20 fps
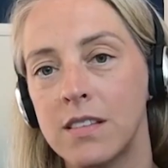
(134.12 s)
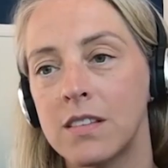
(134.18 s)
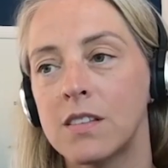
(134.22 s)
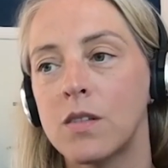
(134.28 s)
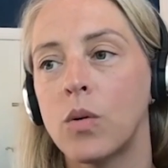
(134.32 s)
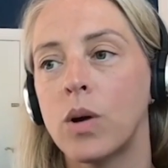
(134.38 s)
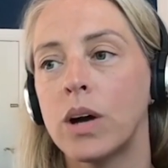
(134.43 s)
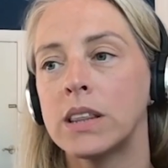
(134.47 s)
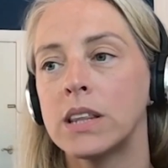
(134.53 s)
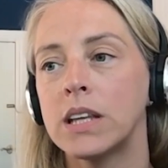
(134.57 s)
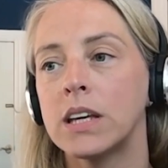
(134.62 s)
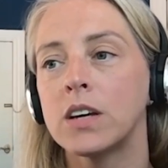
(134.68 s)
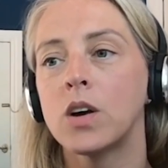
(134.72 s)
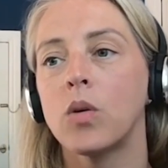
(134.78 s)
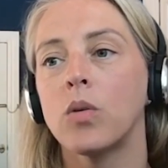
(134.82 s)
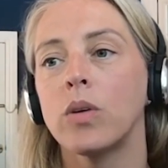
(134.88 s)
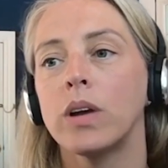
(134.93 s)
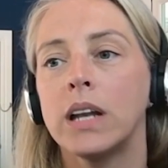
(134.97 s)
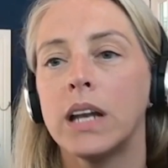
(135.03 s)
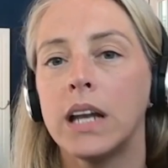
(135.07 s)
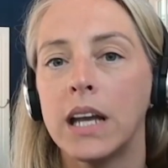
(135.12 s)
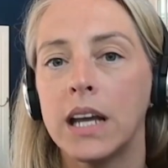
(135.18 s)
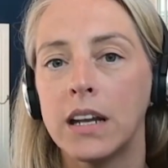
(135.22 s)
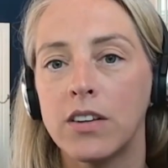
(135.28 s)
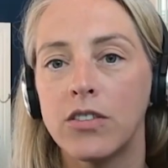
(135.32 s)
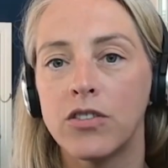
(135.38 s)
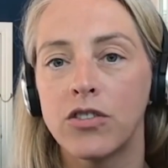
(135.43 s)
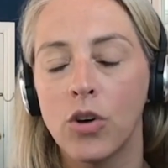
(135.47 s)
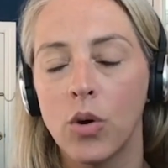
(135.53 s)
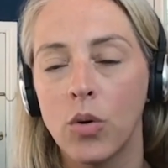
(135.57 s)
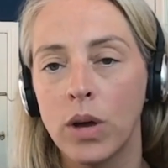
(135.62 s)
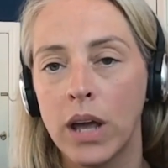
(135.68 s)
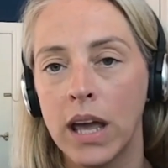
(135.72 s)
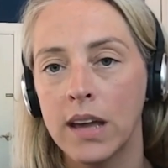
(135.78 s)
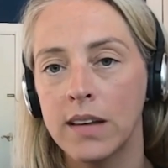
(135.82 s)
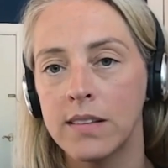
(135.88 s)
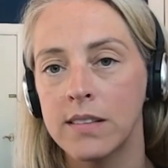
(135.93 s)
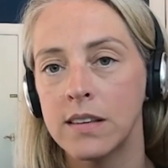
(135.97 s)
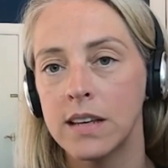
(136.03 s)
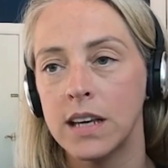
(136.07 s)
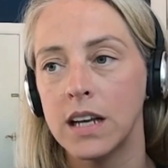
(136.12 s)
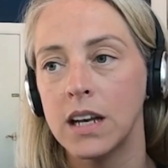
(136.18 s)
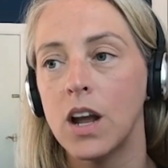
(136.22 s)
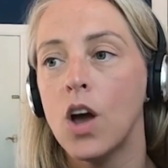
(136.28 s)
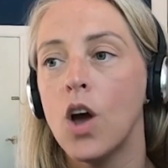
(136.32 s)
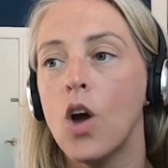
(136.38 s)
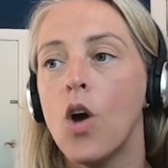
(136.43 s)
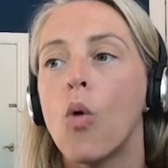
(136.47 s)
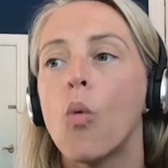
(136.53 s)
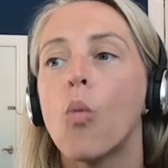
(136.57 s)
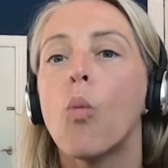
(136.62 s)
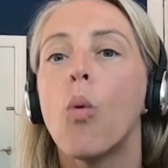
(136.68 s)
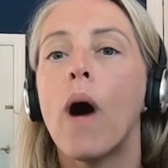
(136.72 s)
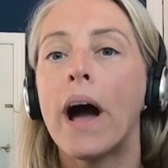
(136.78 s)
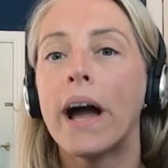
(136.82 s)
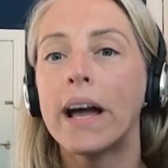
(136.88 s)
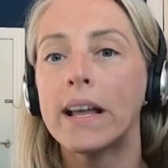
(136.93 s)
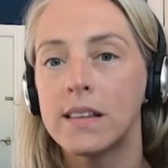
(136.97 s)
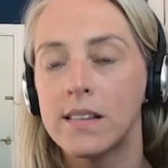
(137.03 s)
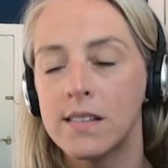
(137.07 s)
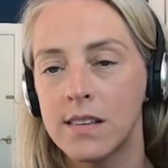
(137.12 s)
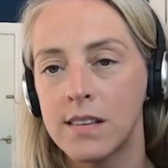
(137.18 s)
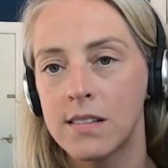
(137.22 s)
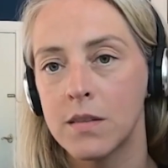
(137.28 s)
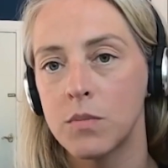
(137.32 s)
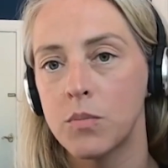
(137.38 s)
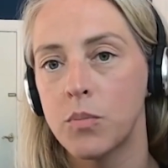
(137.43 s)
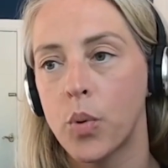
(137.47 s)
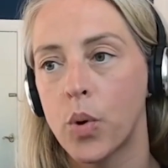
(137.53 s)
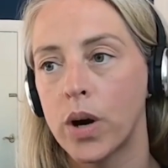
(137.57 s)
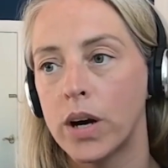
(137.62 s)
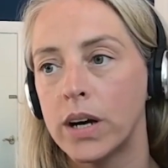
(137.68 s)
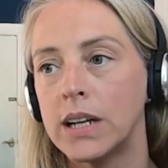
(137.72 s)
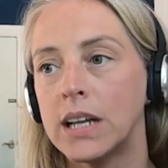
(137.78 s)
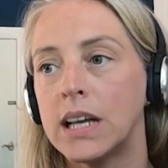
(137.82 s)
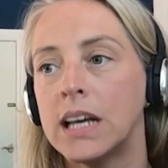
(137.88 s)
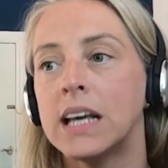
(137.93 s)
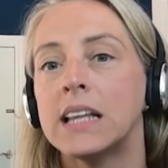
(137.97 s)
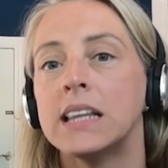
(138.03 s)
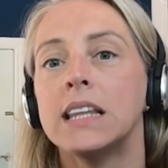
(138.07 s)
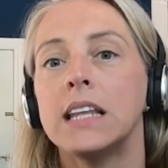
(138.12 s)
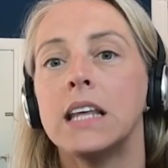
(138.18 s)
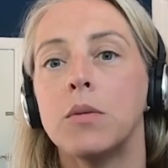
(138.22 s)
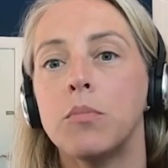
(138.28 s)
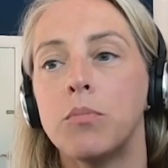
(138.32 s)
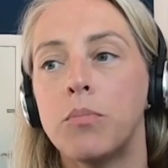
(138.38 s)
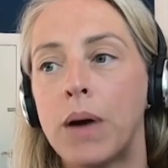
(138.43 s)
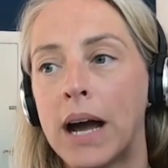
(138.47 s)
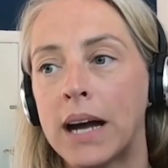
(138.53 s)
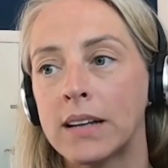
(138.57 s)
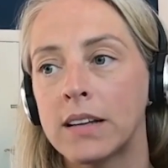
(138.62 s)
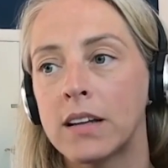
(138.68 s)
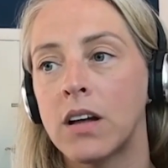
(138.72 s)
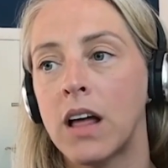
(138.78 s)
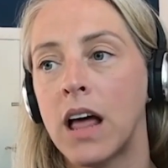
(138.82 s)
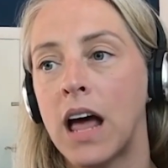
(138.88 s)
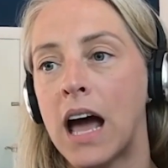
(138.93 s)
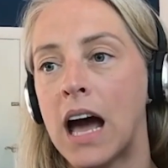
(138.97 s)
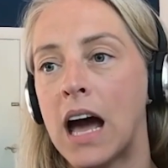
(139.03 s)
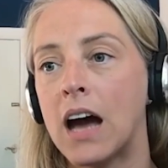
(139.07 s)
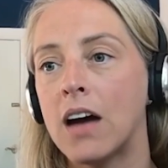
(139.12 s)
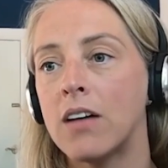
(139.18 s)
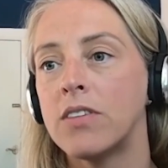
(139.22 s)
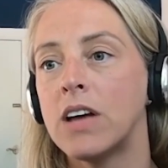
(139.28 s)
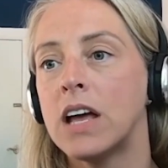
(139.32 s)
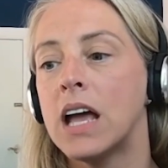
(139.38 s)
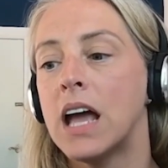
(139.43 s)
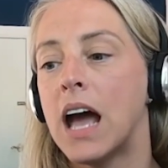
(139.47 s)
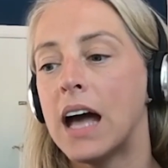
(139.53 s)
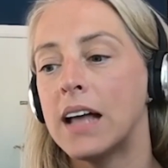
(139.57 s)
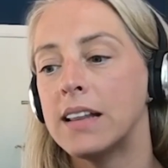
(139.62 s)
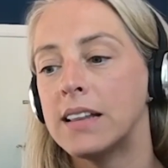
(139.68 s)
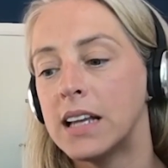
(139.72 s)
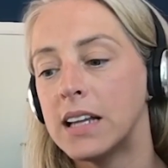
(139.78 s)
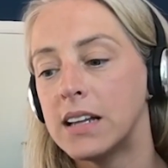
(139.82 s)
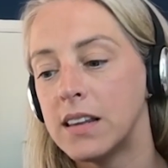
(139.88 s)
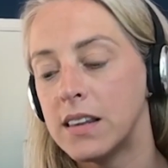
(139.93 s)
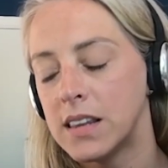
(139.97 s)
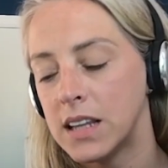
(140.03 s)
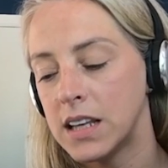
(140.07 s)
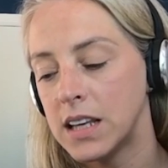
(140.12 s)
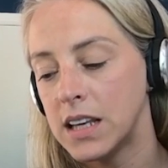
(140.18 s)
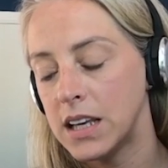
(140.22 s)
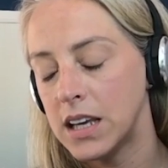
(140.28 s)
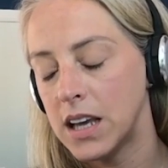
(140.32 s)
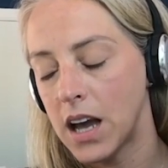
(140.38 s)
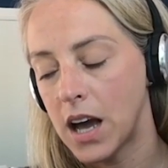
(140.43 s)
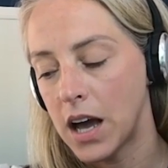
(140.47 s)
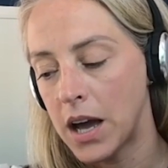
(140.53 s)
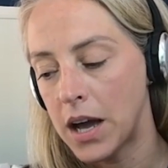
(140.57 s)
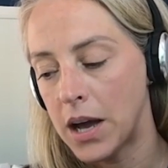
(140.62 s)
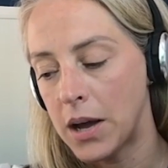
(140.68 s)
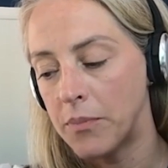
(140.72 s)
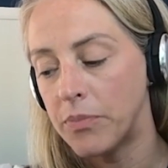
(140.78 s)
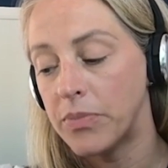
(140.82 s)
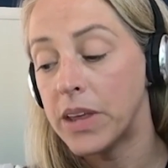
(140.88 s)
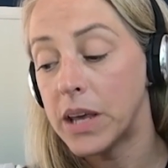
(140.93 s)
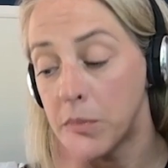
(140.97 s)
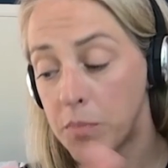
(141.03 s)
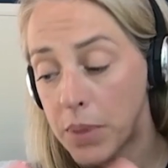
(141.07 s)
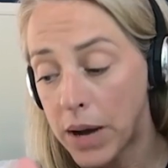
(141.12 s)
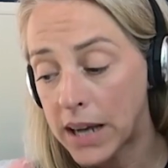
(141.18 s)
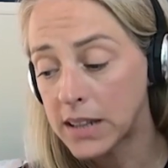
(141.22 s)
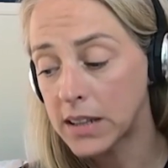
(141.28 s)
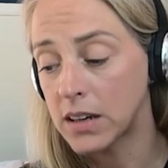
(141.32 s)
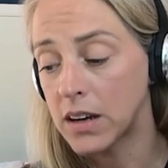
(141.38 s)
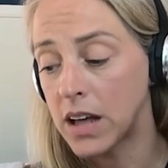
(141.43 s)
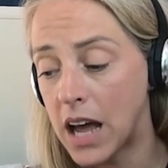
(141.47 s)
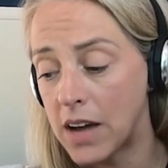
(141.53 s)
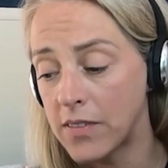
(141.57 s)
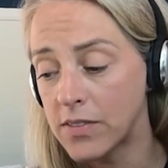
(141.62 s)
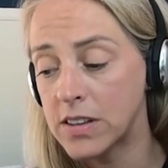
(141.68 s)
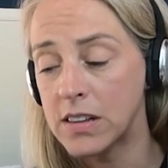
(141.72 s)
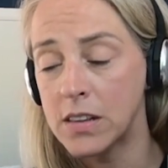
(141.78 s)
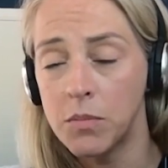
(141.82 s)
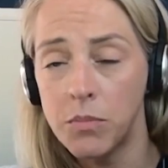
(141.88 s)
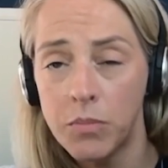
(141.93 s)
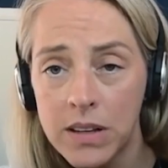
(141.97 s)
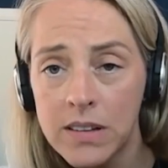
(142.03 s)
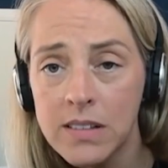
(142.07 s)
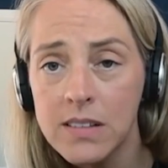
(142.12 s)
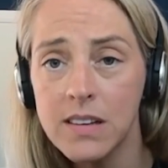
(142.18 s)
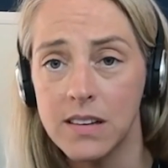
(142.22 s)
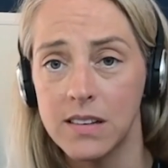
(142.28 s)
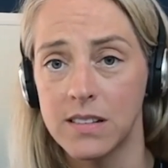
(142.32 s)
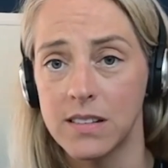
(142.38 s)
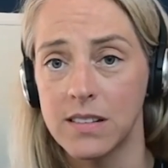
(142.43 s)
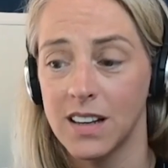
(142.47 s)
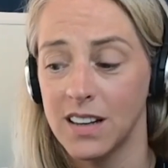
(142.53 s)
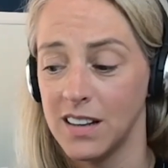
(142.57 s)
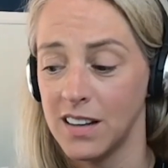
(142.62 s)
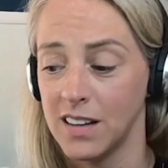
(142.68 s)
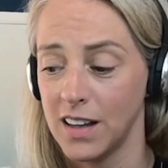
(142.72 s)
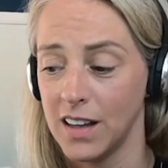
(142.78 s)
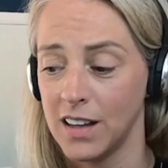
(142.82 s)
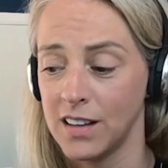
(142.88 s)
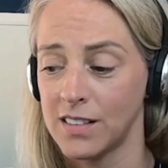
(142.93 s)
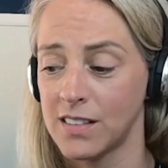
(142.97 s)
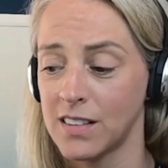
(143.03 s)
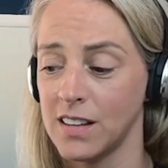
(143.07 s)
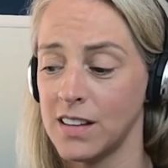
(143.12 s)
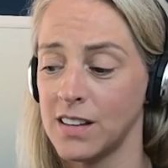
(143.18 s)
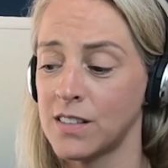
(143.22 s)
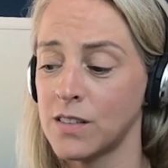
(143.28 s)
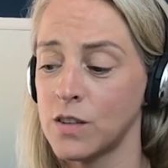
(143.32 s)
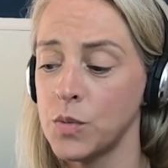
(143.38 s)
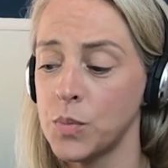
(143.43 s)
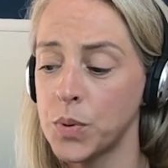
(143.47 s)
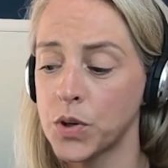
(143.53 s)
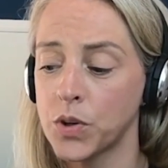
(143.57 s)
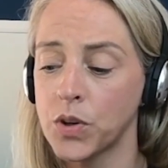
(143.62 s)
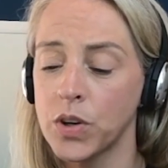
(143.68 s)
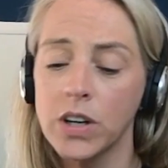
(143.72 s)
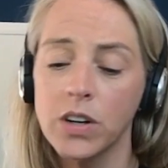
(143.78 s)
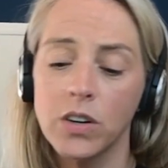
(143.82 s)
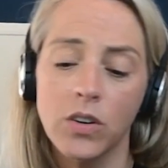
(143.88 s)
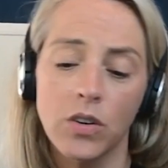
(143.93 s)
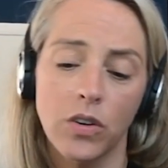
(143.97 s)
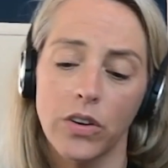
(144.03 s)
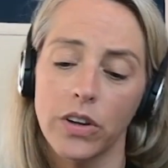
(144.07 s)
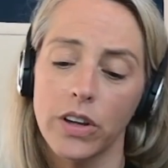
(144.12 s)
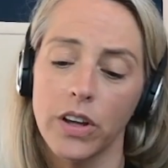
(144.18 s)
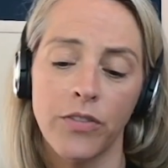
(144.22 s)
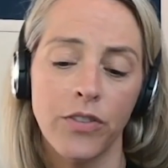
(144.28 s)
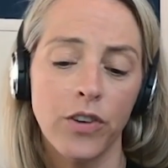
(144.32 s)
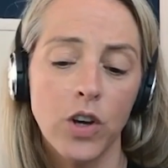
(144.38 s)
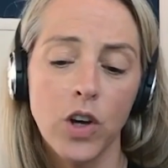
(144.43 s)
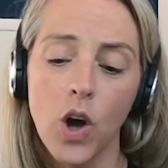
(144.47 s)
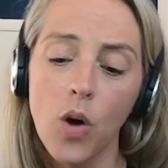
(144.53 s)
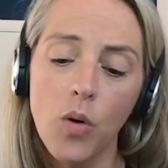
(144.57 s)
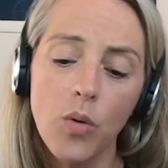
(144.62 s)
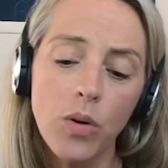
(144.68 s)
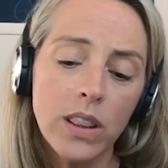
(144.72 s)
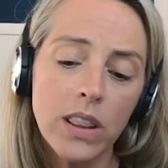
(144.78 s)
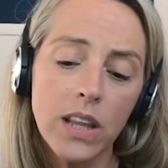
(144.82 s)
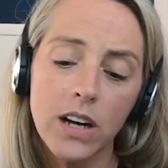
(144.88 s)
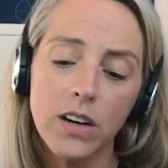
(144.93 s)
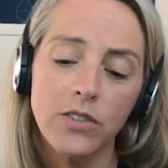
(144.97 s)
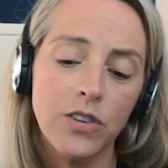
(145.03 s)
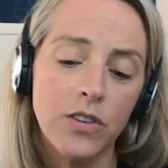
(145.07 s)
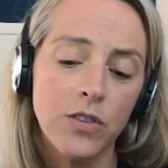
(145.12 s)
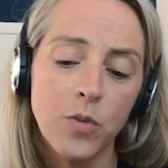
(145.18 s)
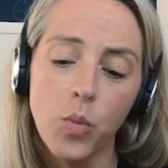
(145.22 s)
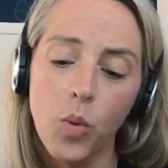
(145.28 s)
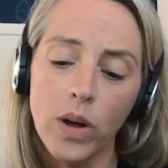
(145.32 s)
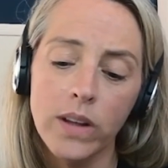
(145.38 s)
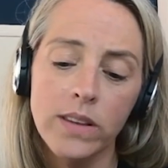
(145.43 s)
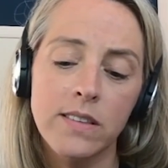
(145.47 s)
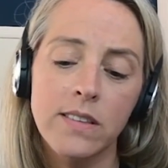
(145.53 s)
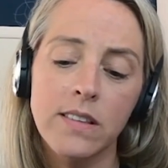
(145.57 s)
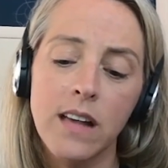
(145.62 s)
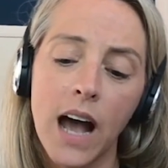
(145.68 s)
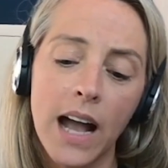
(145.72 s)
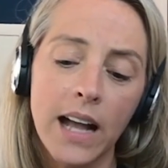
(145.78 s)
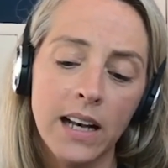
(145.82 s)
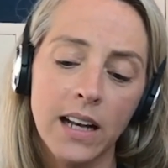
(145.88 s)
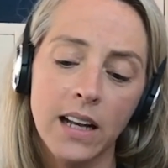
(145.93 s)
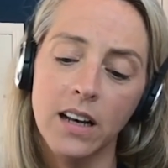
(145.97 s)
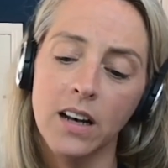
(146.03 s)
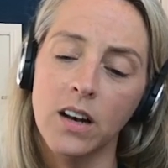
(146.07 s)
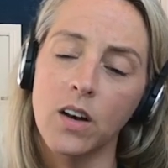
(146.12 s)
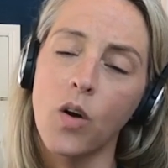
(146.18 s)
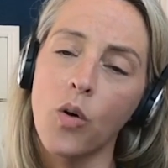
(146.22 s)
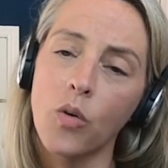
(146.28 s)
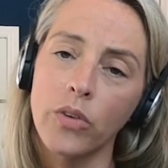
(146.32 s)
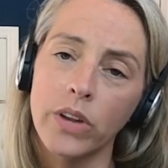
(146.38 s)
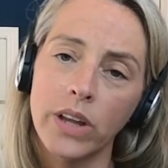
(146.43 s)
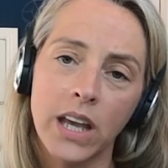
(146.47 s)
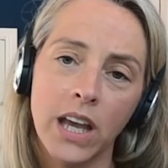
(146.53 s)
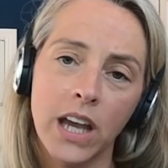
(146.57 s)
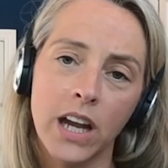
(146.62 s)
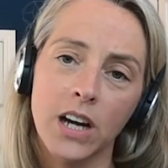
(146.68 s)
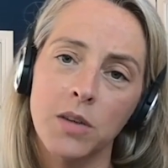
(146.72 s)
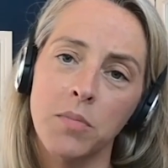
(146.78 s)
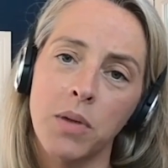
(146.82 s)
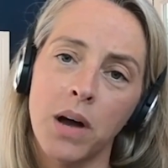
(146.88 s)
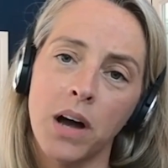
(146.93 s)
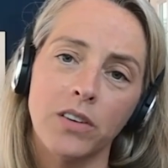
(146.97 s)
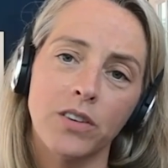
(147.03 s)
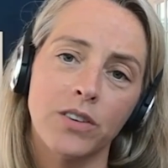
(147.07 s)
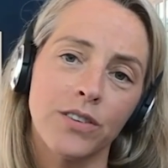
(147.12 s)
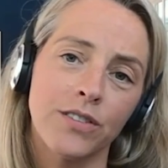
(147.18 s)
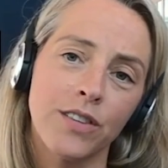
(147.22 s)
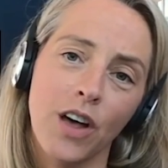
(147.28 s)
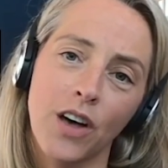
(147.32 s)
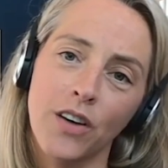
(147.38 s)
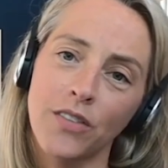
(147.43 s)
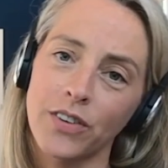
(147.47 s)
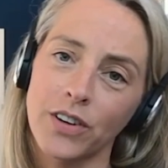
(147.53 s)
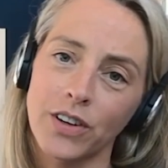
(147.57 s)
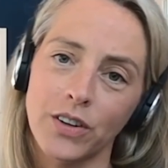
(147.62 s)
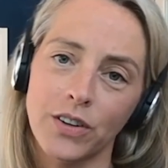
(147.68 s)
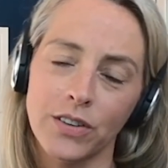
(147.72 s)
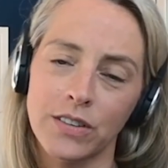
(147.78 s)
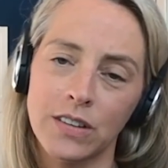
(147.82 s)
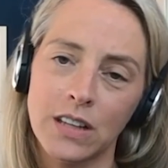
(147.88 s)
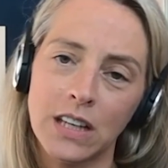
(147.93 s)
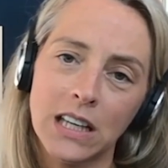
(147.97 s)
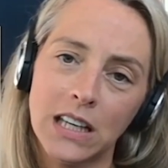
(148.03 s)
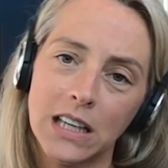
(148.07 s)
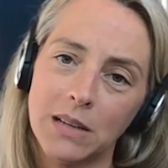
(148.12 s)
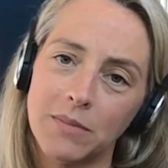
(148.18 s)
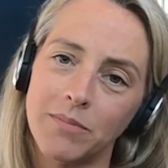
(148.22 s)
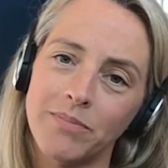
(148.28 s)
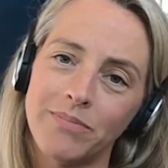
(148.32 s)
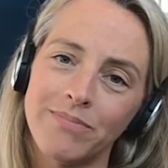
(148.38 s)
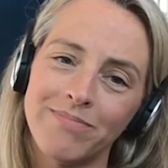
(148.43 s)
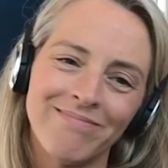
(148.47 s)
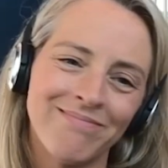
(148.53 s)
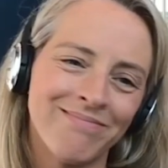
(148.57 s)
And so I think going in and showcasing why this is important, the impact it'll have, and then the impact it'll have to the business is super critical. If you go in there just one-sided and only care about yourself and your team,